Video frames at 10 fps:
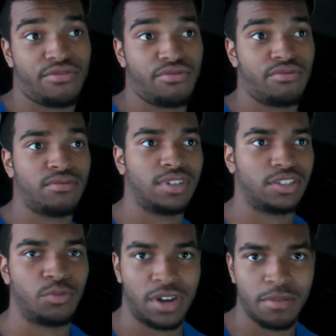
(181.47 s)
threw a
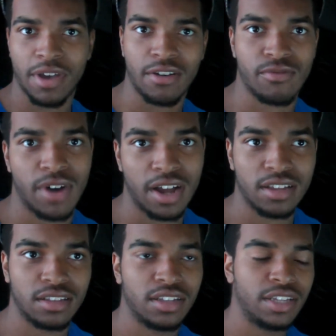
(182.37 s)
20-pound rock.
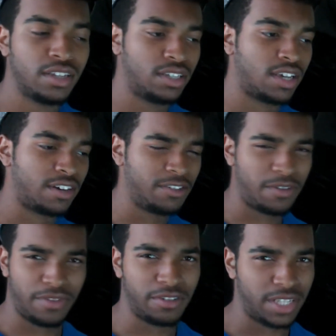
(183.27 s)
I don't know
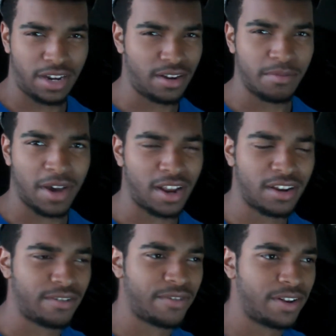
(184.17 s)
if those hit anybody. I
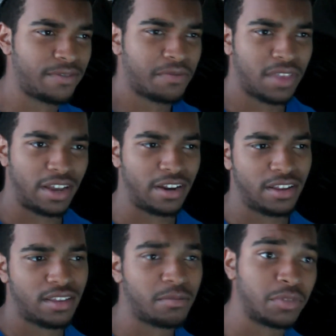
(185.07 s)
didn't read if that hit
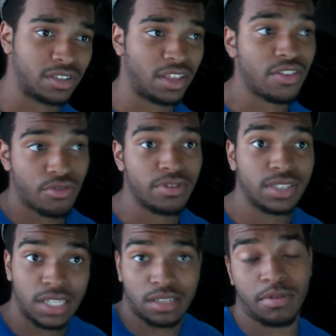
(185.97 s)
anything. But they threw a
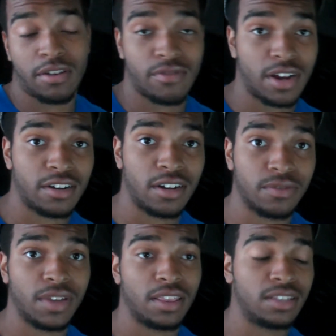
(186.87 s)
6-pound rock
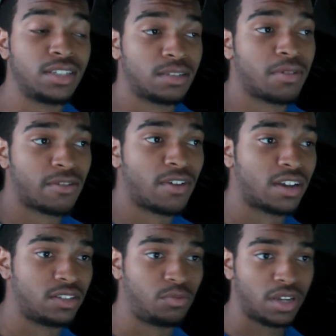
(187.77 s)
off, and the 6-pound
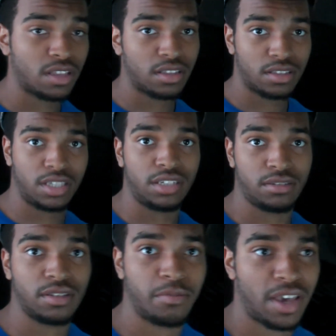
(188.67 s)
rock is what
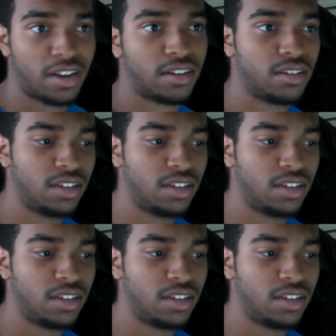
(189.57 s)
killed the man.